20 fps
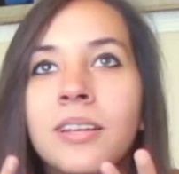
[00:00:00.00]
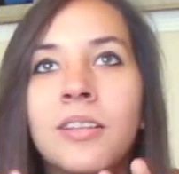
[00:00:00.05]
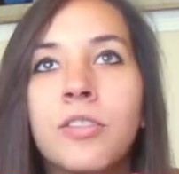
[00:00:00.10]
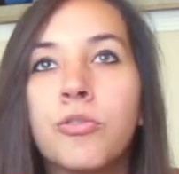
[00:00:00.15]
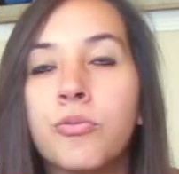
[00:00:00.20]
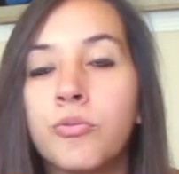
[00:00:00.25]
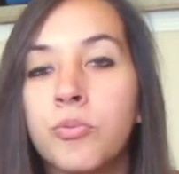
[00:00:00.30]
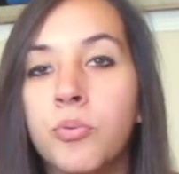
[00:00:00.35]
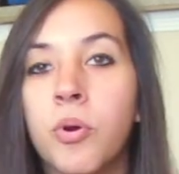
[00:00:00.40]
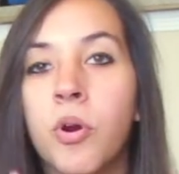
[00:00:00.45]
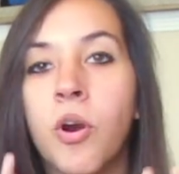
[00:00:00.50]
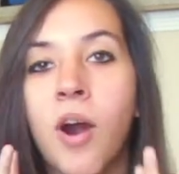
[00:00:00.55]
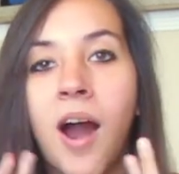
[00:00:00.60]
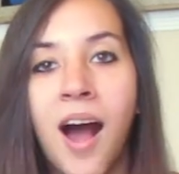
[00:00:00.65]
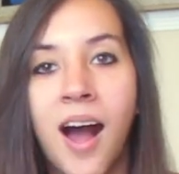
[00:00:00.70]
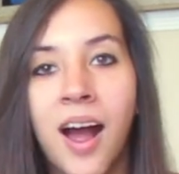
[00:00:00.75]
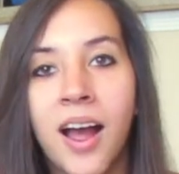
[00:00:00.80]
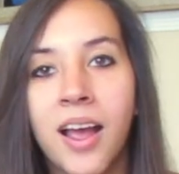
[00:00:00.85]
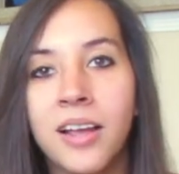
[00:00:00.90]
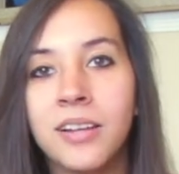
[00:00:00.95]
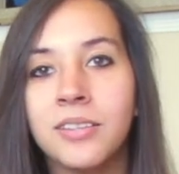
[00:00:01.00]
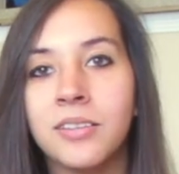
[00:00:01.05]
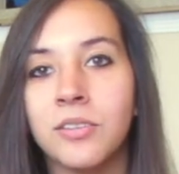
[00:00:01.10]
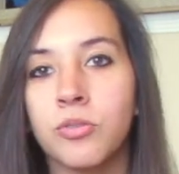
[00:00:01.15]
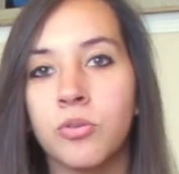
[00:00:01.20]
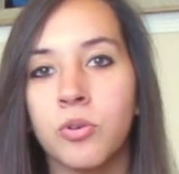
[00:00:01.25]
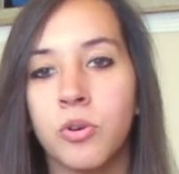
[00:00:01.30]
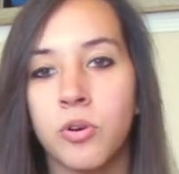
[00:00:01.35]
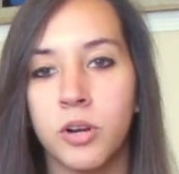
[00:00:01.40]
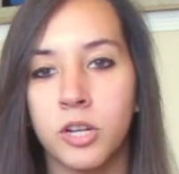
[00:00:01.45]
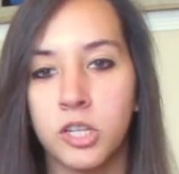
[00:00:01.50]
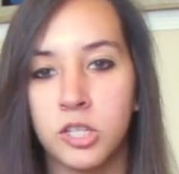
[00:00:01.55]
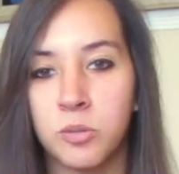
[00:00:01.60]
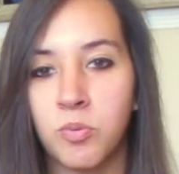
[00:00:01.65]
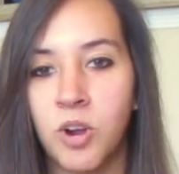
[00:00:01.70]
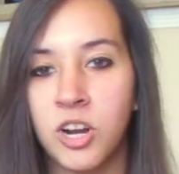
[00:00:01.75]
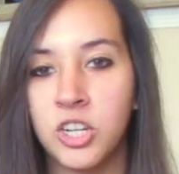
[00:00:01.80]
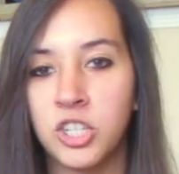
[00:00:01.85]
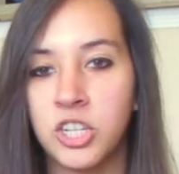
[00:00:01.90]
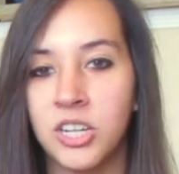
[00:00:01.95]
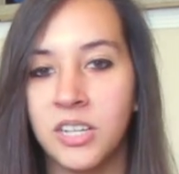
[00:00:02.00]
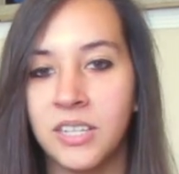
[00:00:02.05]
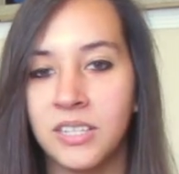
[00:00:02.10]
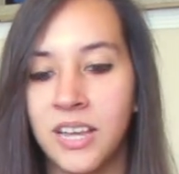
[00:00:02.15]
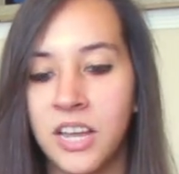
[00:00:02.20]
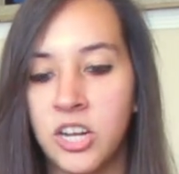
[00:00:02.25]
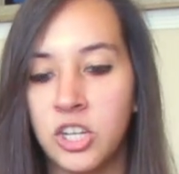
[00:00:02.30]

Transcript: through her eyes and through her expressions,